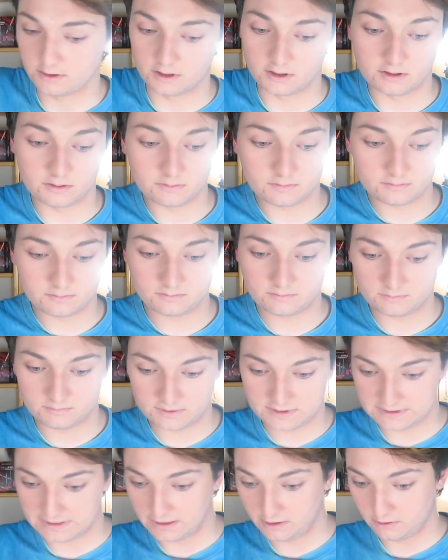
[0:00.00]
you know,
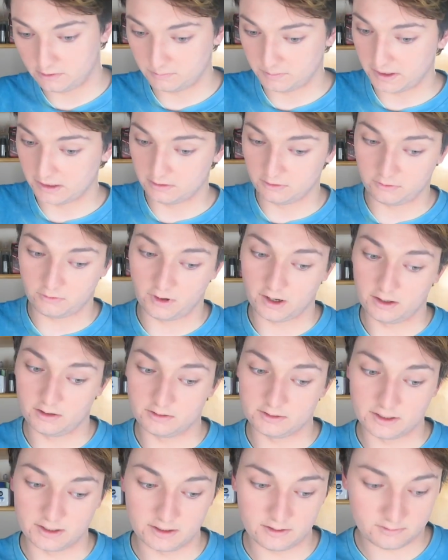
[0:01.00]
stay in your bed and cry
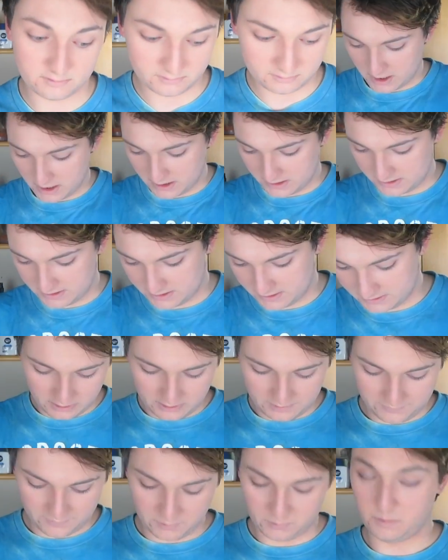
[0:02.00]
all day. But
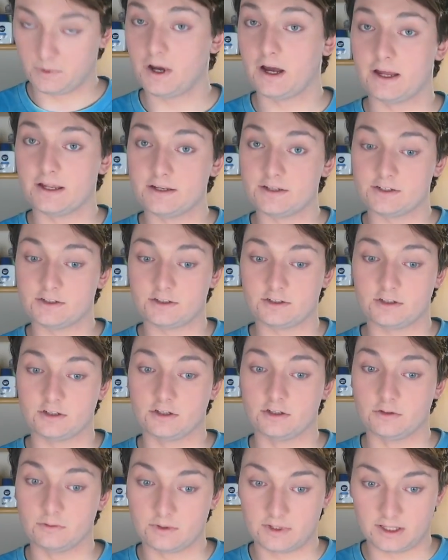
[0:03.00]
if you want,
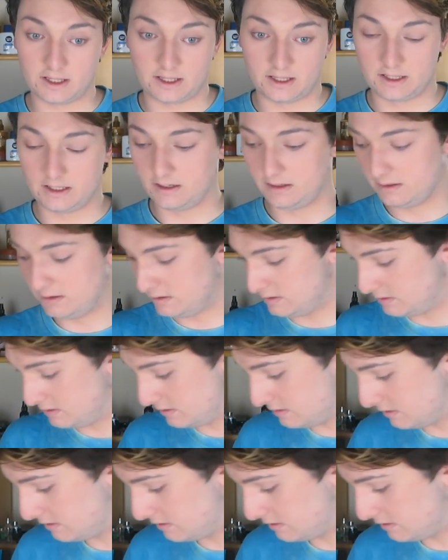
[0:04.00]
you can